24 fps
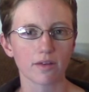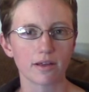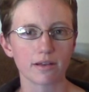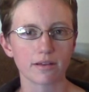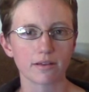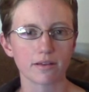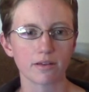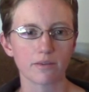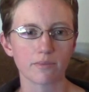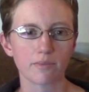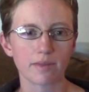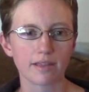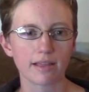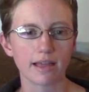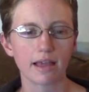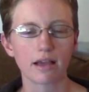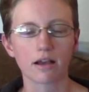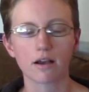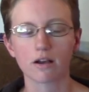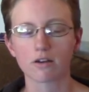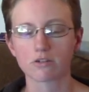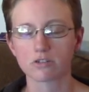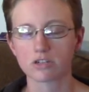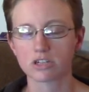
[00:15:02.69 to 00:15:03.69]
and you'd be like,
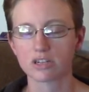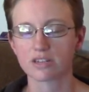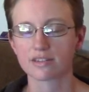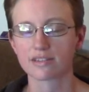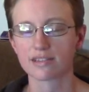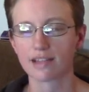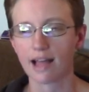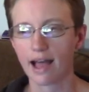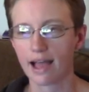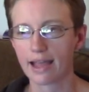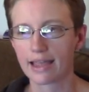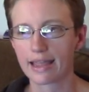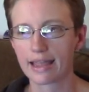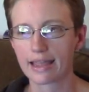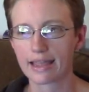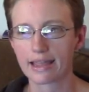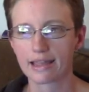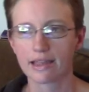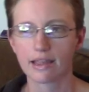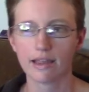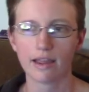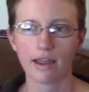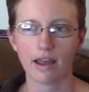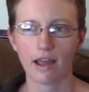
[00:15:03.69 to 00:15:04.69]
oh, she's lying,
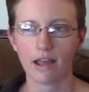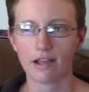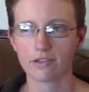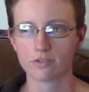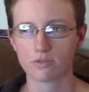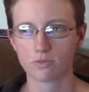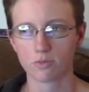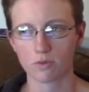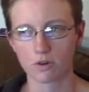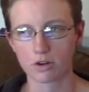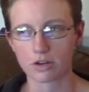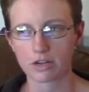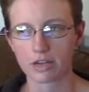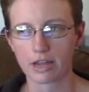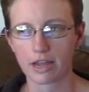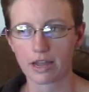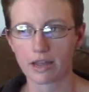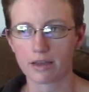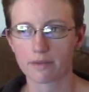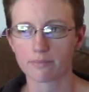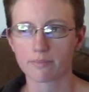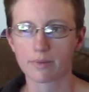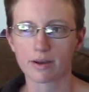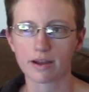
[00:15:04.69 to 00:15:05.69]
it's
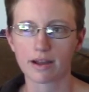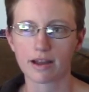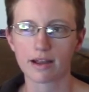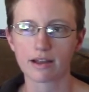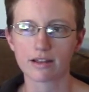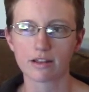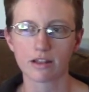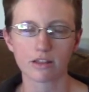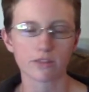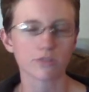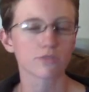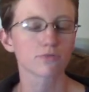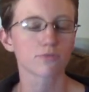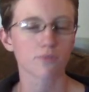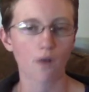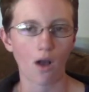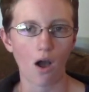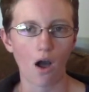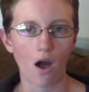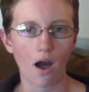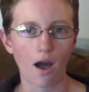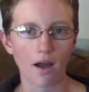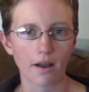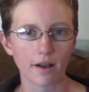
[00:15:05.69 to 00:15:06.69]
working, but it's
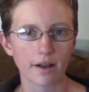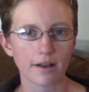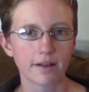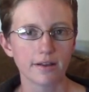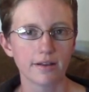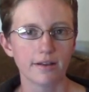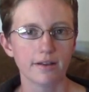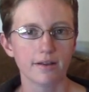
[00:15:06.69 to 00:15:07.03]
wrong.